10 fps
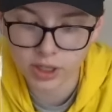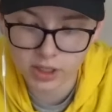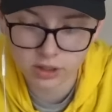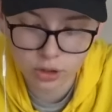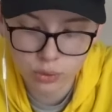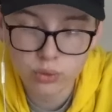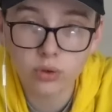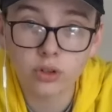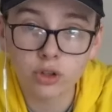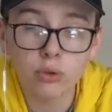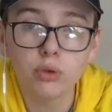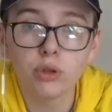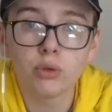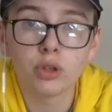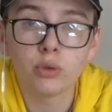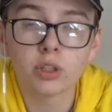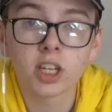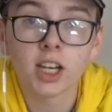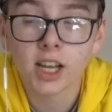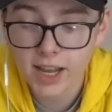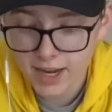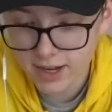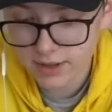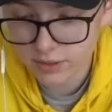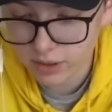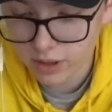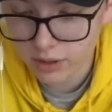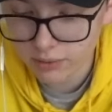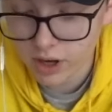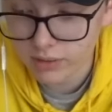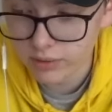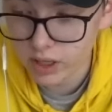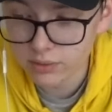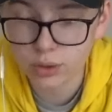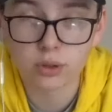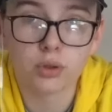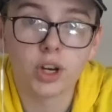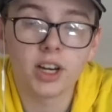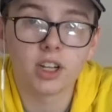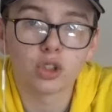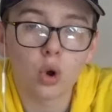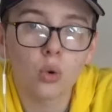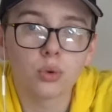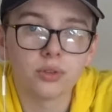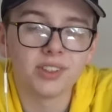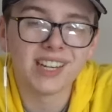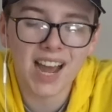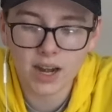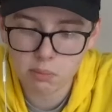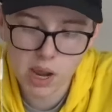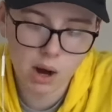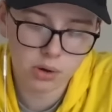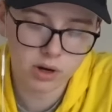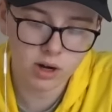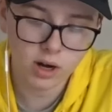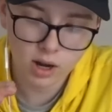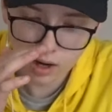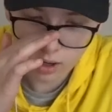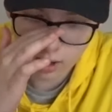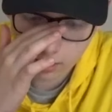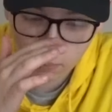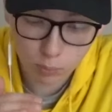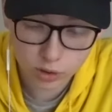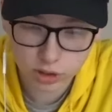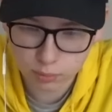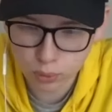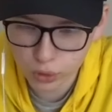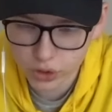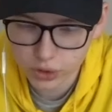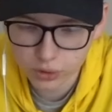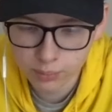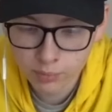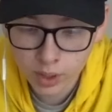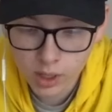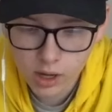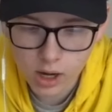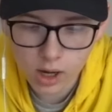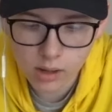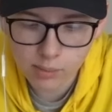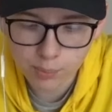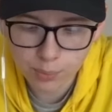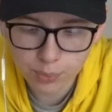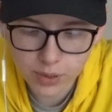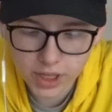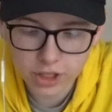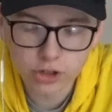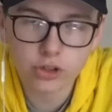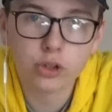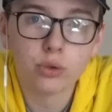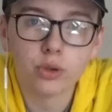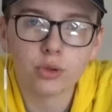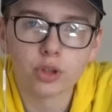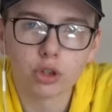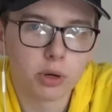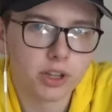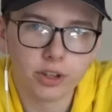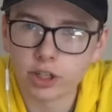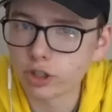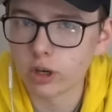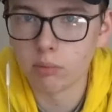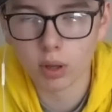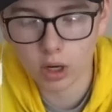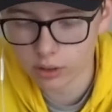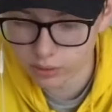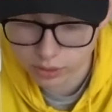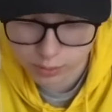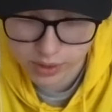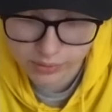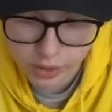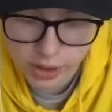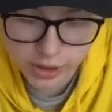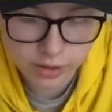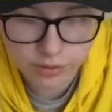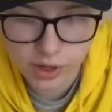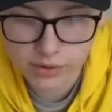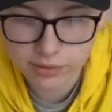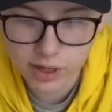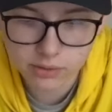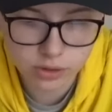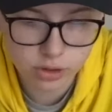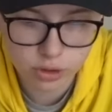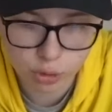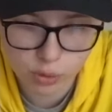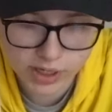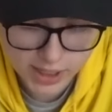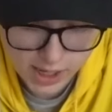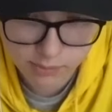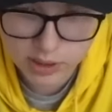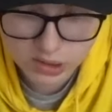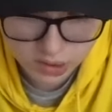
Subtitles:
getting 2 2/2s and a 5/5, so you're getting a total of 9 power, which is pretty good. And then the 2/2s are great, like trump blockers or whatever, and then the 5/5 is just great to have because